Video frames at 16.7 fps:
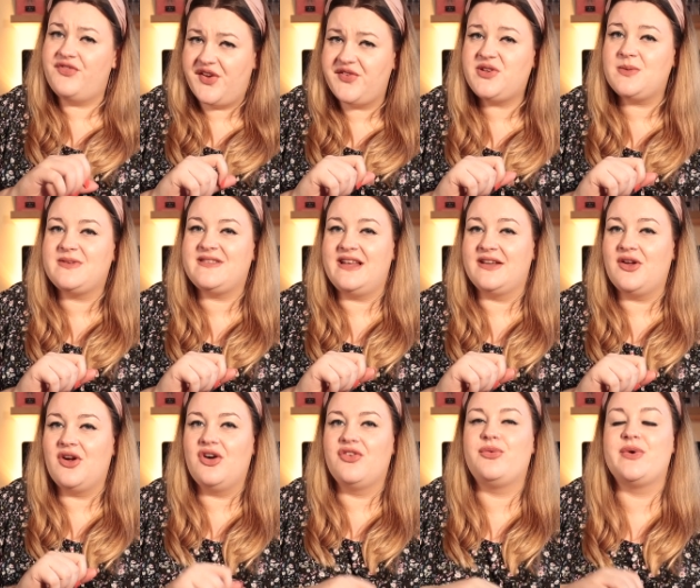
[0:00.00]

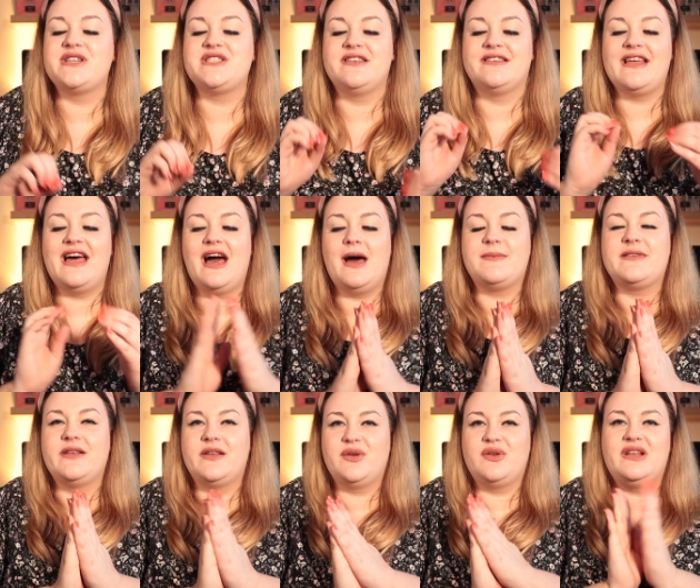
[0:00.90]
50% off which is
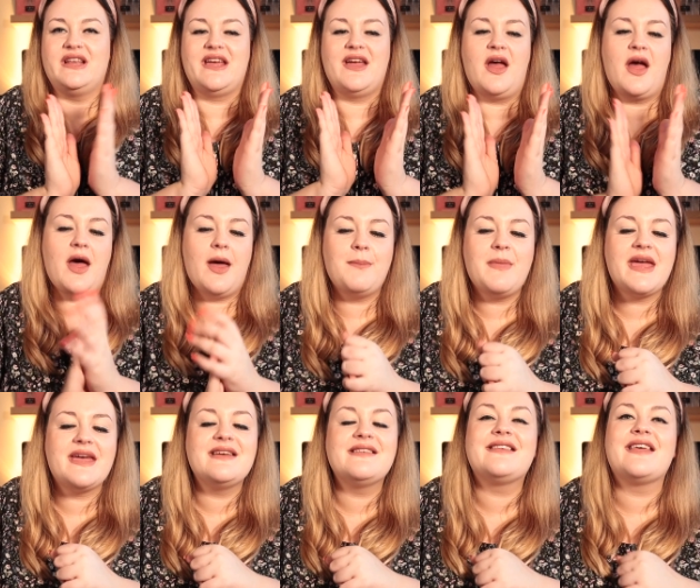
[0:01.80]
absolutely
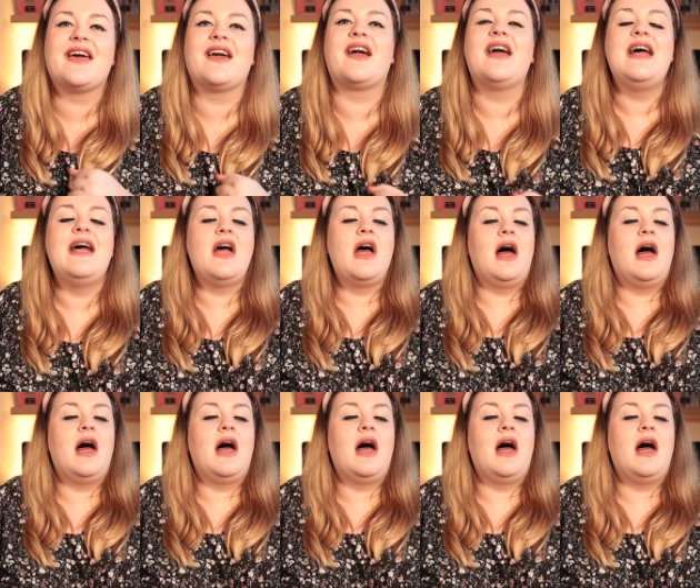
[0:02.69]
amazing